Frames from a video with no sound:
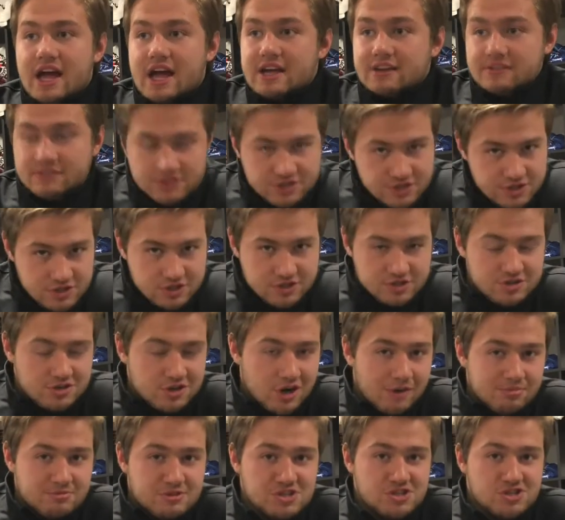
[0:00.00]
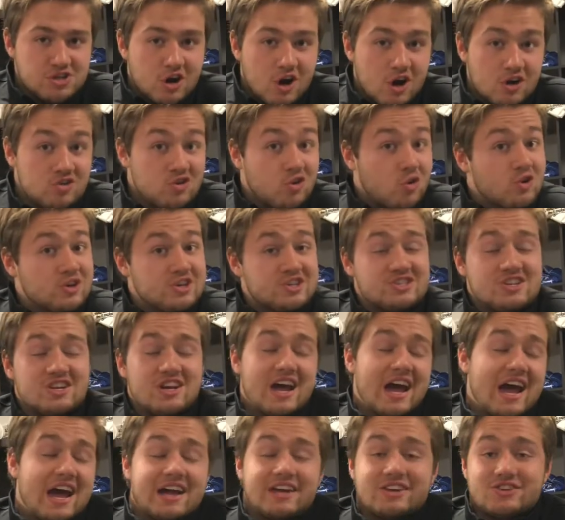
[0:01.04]
sharp to start or just an
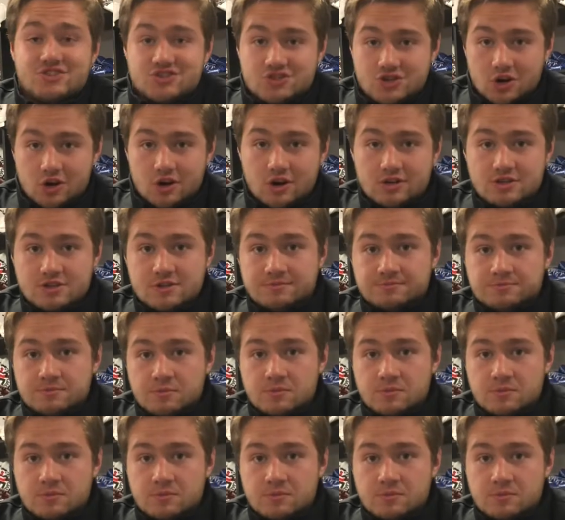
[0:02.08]
A to start.